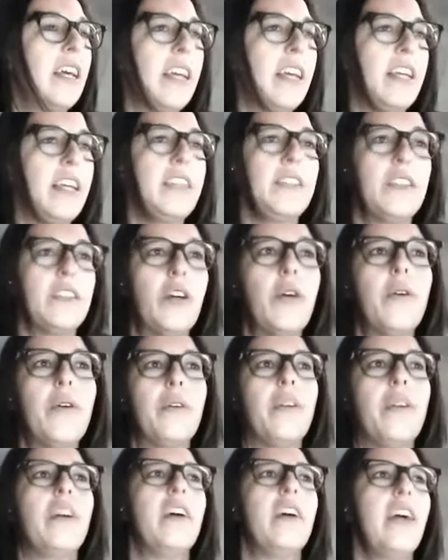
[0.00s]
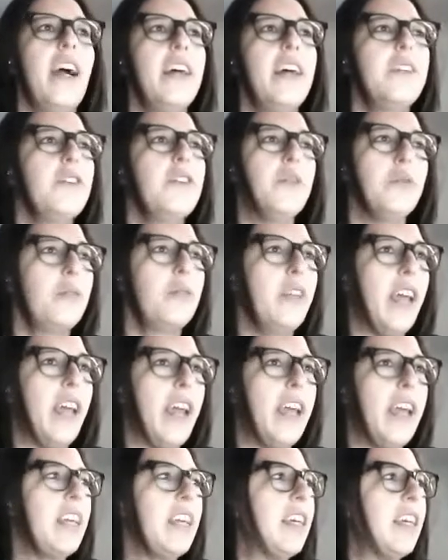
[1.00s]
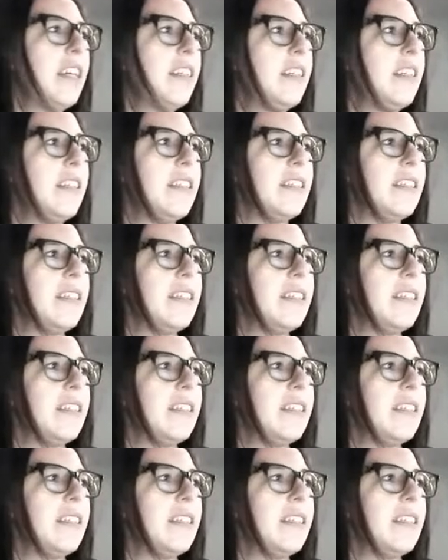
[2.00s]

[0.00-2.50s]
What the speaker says: is known at today in this